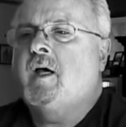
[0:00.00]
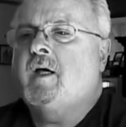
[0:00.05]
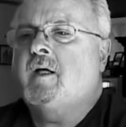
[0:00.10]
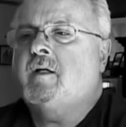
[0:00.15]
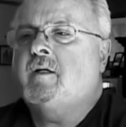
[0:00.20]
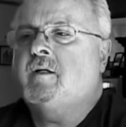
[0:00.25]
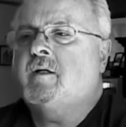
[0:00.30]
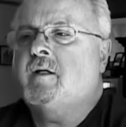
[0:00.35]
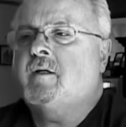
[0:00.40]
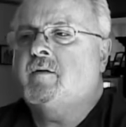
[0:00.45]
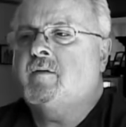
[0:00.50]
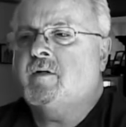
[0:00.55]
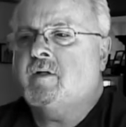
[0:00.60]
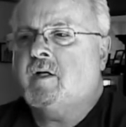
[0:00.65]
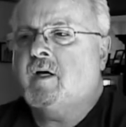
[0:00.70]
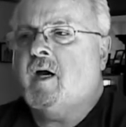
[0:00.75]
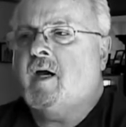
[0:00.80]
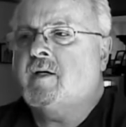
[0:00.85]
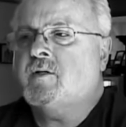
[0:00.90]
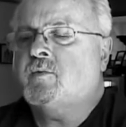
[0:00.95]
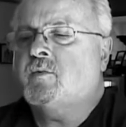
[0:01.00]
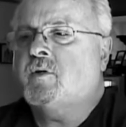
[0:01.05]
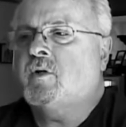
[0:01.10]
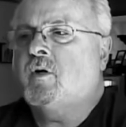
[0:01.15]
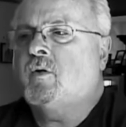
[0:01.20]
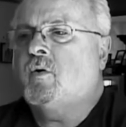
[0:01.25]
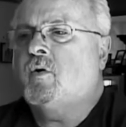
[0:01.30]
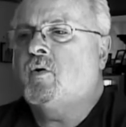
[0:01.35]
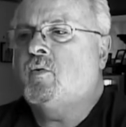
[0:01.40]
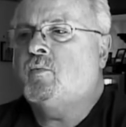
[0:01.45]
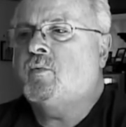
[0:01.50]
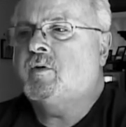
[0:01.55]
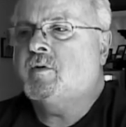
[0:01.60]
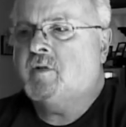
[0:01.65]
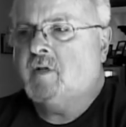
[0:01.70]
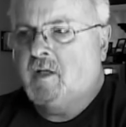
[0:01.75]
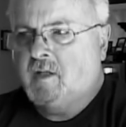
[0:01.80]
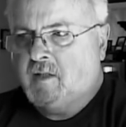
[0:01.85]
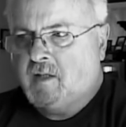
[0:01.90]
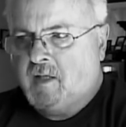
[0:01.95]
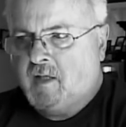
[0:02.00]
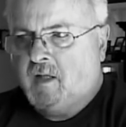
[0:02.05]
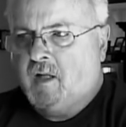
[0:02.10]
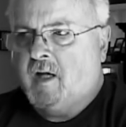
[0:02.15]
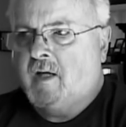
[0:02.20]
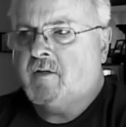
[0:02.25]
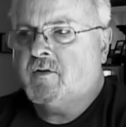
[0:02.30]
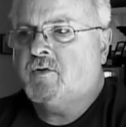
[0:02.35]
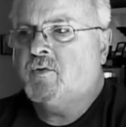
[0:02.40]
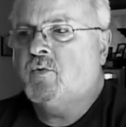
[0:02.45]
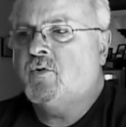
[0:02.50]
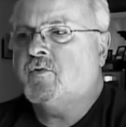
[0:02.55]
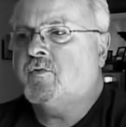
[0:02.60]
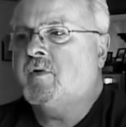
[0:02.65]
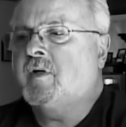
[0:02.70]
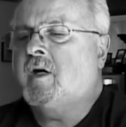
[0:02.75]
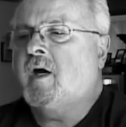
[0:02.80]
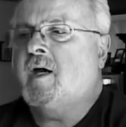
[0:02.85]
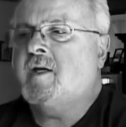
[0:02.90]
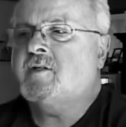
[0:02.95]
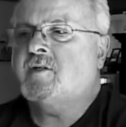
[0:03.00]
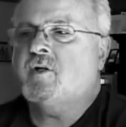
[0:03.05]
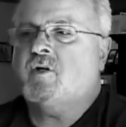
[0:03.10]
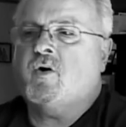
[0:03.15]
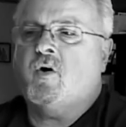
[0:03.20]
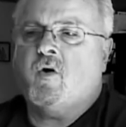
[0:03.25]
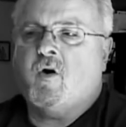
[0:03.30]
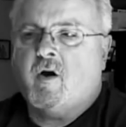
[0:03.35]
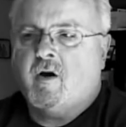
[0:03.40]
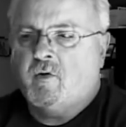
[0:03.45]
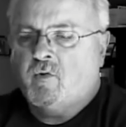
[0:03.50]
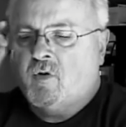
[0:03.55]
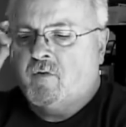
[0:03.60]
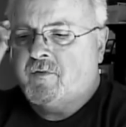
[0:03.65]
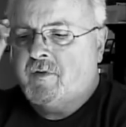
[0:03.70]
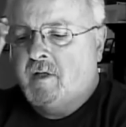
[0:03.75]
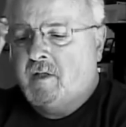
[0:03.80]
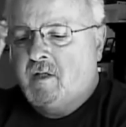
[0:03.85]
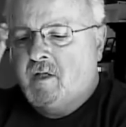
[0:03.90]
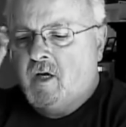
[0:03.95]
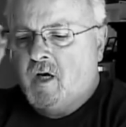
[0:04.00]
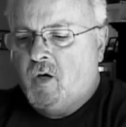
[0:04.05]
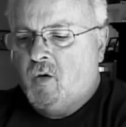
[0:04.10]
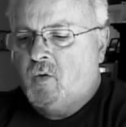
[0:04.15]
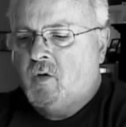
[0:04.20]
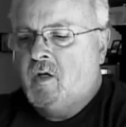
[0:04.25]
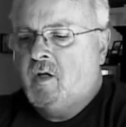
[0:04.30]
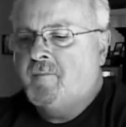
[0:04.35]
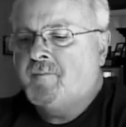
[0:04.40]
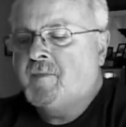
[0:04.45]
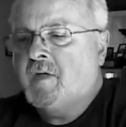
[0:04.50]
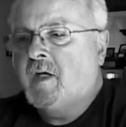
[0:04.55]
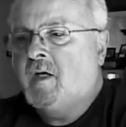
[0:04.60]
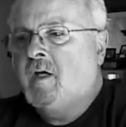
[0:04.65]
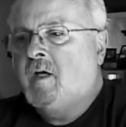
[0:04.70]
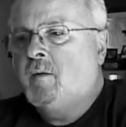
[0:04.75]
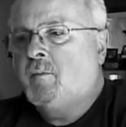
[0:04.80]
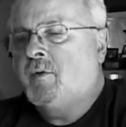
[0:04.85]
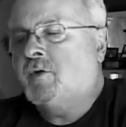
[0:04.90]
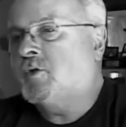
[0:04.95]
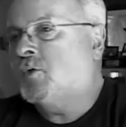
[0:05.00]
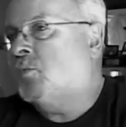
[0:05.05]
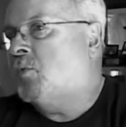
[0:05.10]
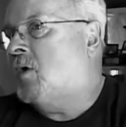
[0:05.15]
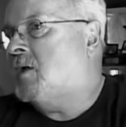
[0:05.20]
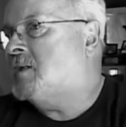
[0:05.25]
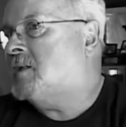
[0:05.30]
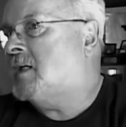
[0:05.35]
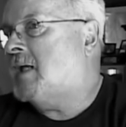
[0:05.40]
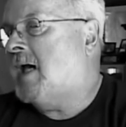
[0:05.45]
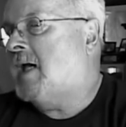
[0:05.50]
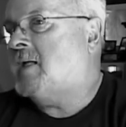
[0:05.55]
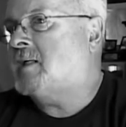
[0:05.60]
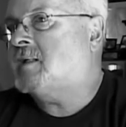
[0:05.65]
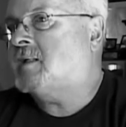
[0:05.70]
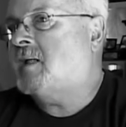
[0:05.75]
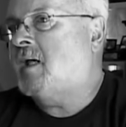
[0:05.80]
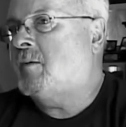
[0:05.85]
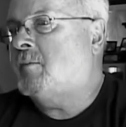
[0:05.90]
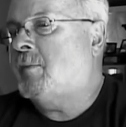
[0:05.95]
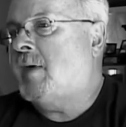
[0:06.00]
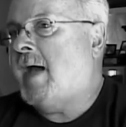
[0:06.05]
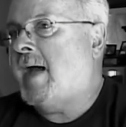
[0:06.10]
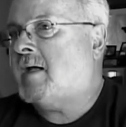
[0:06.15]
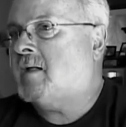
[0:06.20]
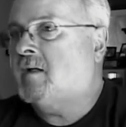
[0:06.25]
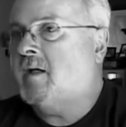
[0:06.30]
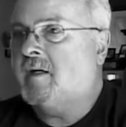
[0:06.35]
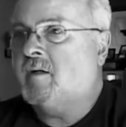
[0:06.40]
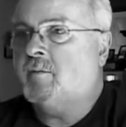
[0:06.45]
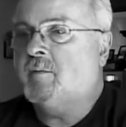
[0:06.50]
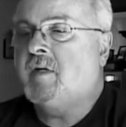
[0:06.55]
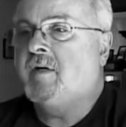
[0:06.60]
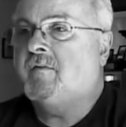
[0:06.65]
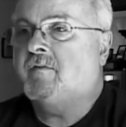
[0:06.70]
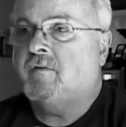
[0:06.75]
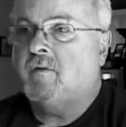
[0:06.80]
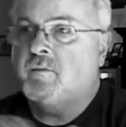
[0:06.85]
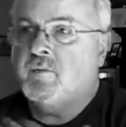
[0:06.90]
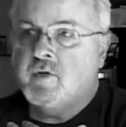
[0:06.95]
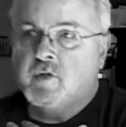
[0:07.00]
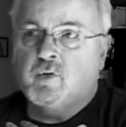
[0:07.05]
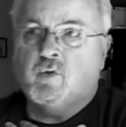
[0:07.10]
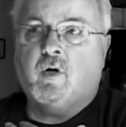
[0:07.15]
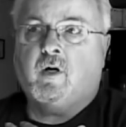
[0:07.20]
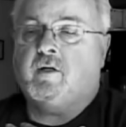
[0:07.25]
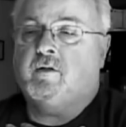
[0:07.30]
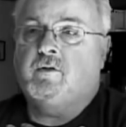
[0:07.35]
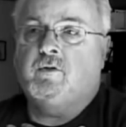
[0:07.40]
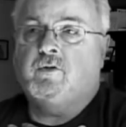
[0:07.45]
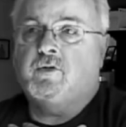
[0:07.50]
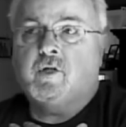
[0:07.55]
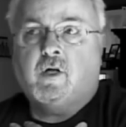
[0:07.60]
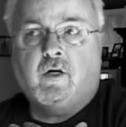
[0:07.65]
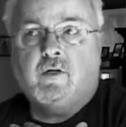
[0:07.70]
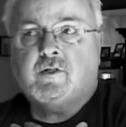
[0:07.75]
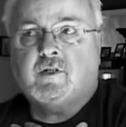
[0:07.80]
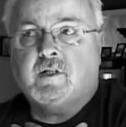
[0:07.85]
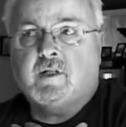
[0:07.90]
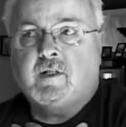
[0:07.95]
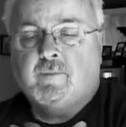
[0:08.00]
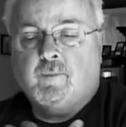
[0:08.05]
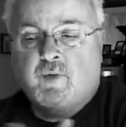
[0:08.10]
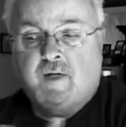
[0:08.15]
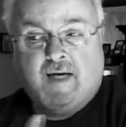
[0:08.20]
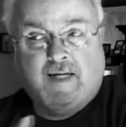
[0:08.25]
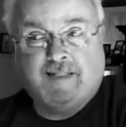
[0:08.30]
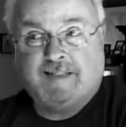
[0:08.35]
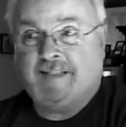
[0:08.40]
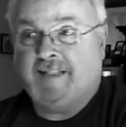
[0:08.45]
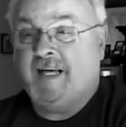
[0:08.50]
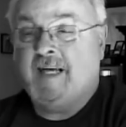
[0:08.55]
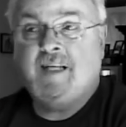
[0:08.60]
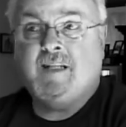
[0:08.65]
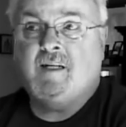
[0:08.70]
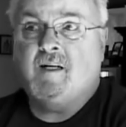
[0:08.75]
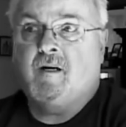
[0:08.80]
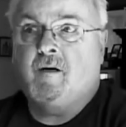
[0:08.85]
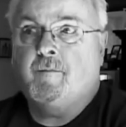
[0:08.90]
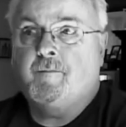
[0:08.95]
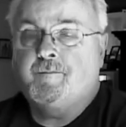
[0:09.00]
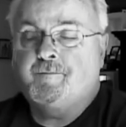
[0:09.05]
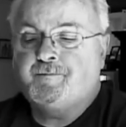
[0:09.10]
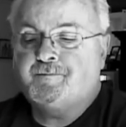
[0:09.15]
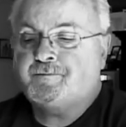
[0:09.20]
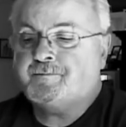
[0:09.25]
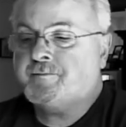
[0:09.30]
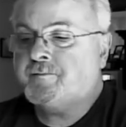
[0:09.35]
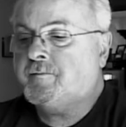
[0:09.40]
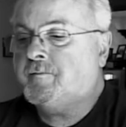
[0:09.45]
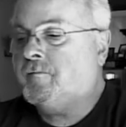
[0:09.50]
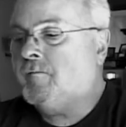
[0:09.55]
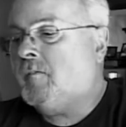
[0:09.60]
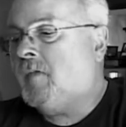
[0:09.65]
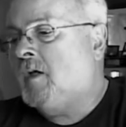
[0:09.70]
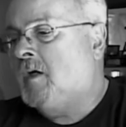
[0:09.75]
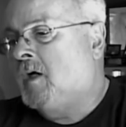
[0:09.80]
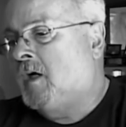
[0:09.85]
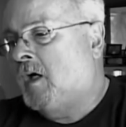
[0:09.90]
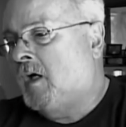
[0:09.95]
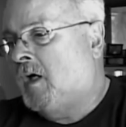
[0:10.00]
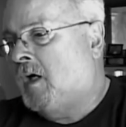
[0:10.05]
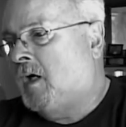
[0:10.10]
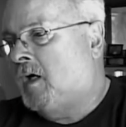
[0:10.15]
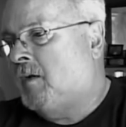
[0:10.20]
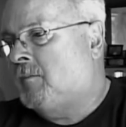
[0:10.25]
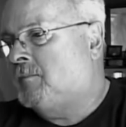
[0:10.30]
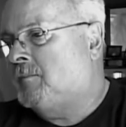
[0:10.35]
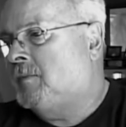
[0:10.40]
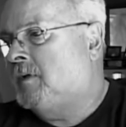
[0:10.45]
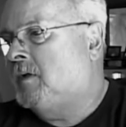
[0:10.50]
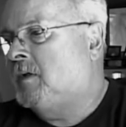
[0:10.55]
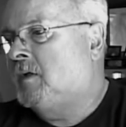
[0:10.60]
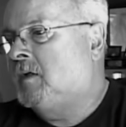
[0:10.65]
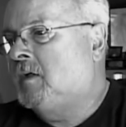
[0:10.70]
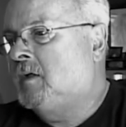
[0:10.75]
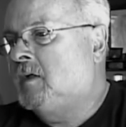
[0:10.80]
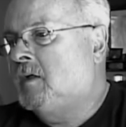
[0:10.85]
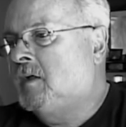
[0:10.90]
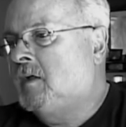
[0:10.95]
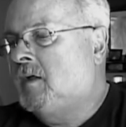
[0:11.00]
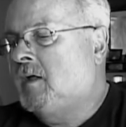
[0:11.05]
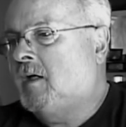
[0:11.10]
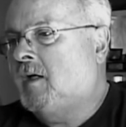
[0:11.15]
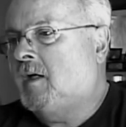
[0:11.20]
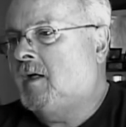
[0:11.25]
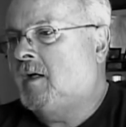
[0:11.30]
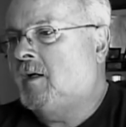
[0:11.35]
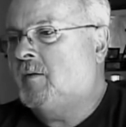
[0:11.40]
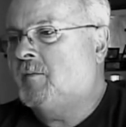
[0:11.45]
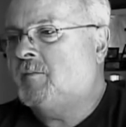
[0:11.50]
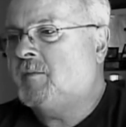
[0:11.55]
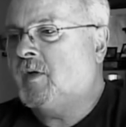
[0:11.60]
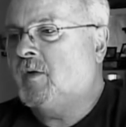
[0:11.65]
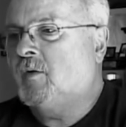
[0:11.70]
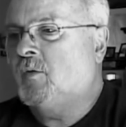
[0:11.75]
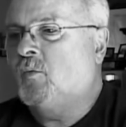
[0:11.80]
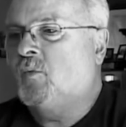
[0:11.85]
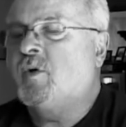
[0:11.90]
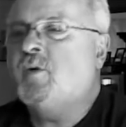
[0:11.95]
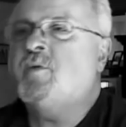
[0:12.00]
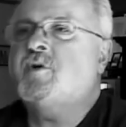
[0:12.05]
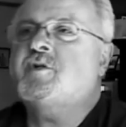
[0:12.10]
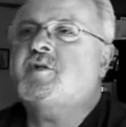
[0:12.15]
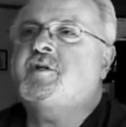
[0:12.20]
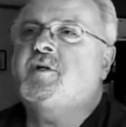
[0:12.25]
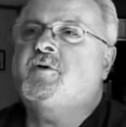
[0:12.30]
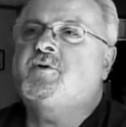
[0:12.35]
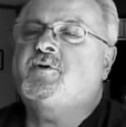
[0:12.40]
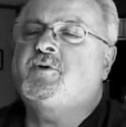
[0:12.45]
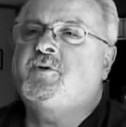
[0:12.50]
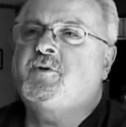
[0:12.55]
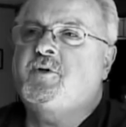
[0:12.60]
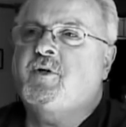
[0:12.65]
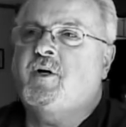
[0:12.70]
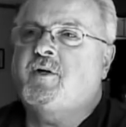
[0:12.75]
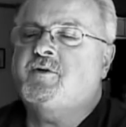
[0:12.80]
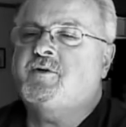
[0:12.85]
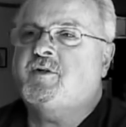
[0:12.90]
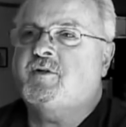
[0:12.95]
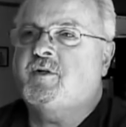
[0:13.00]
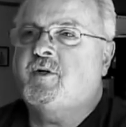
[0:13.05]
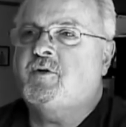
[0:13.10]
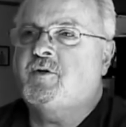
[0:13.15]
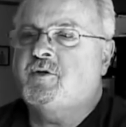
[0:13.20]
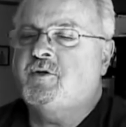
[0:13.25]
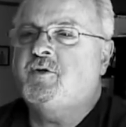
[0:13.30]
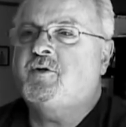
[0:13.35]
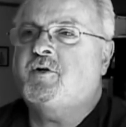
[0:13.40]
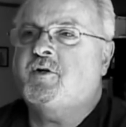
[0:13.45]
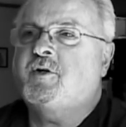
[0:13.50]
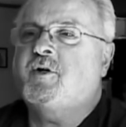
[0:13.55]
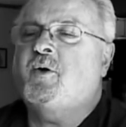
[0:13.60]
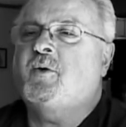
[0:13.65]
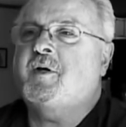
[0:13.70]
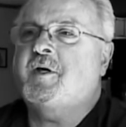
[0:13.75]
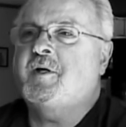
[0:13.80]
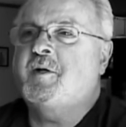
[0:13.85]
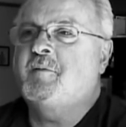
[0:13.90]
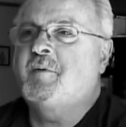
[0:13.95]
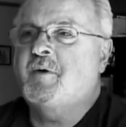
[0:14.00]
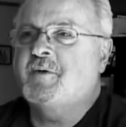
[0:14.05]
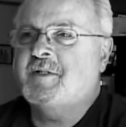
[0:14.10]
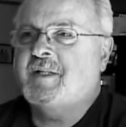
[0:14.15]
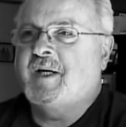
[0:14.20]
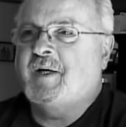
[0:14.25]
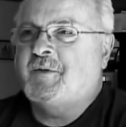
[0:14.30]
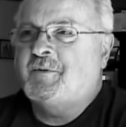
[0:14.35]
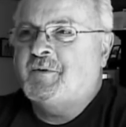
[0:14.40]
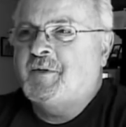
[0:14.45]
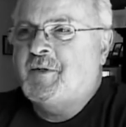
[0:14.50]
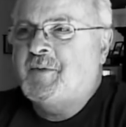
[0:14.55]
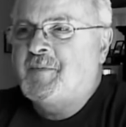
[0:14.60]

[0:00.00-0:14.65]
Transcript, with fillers: And uh, the guys would go home and, and get a lot, two or three guys in a car, and off they'd go. But the ones that had to stay back, like me from New York, New Jersey, we had to stay there. Um, um, we were still too young to know that you could go get a motel